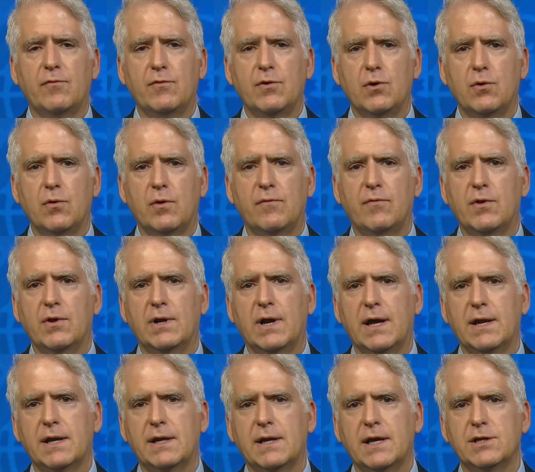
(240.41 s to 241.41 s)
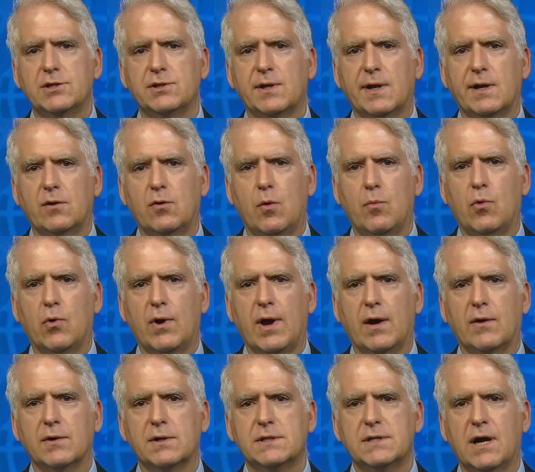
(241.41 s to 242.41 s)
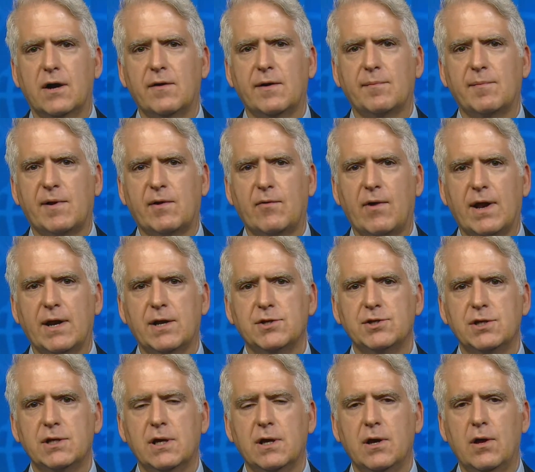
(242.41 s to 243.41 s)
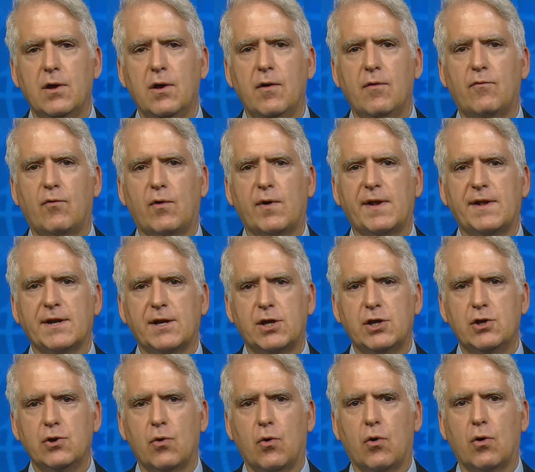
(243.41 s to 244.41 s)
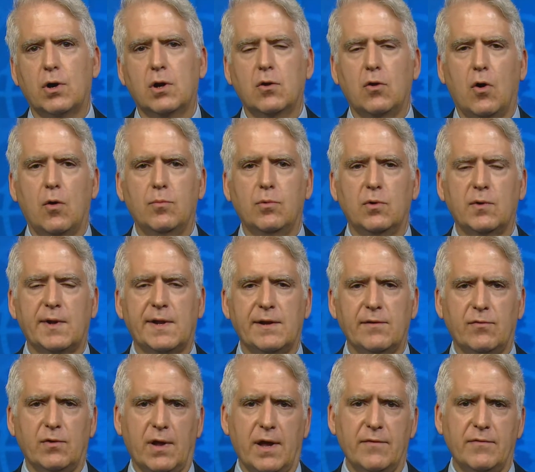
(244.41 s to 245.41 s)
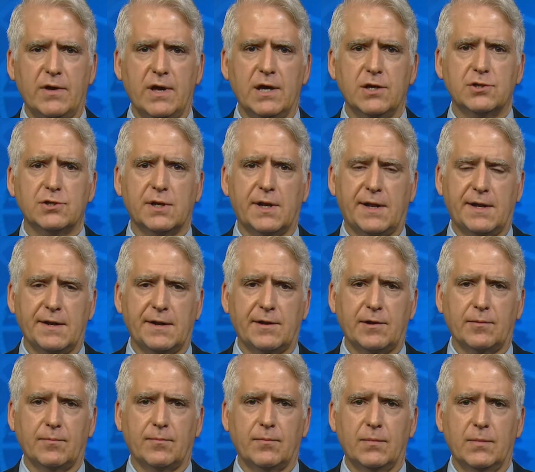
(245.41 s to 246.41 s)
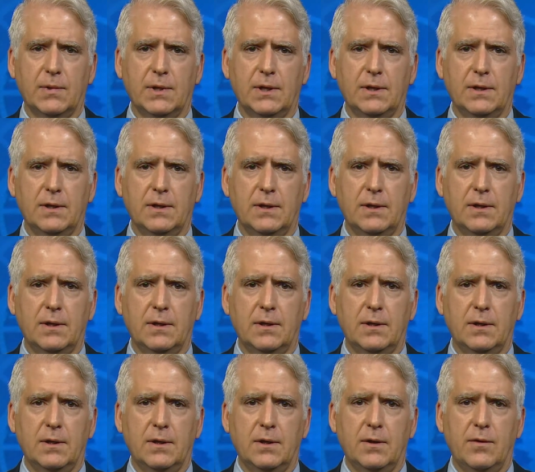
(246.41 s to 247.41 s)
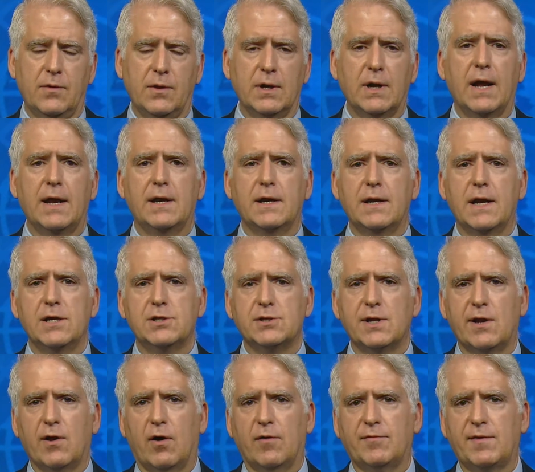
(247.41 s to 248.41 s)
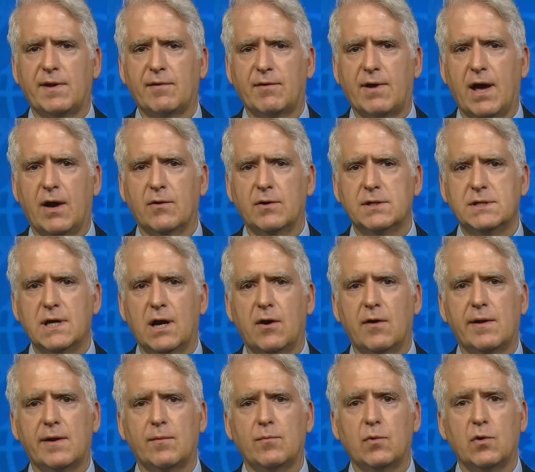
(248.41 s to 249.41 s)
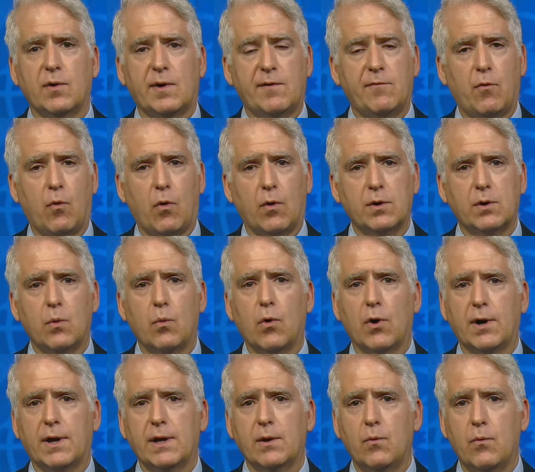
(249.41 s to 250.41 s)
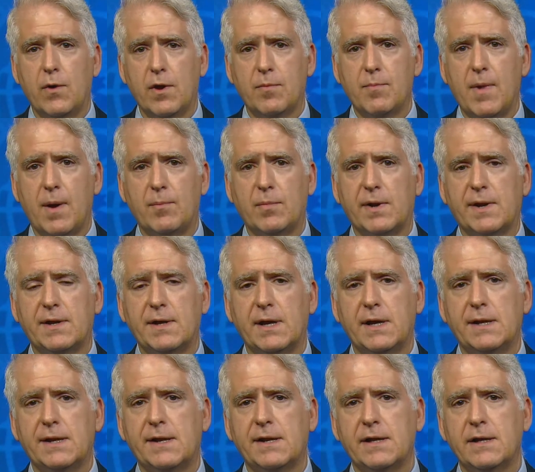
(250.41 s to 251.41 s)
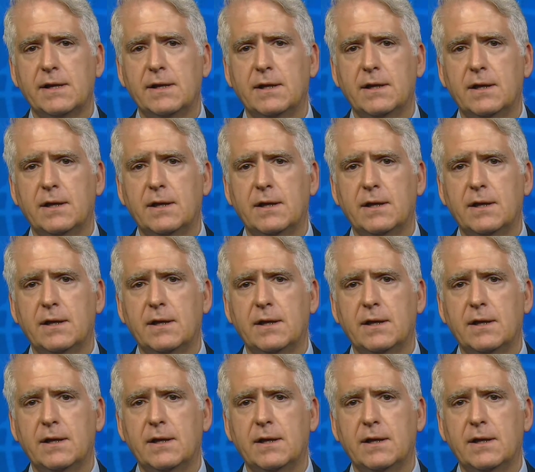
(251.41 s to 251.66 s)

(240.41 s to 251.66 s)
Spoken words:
review of the United Nations Global Counterterrorism Strategy for a secure global civil aviation system. The United Nations Office of Counterterrorism looks forward to working with member states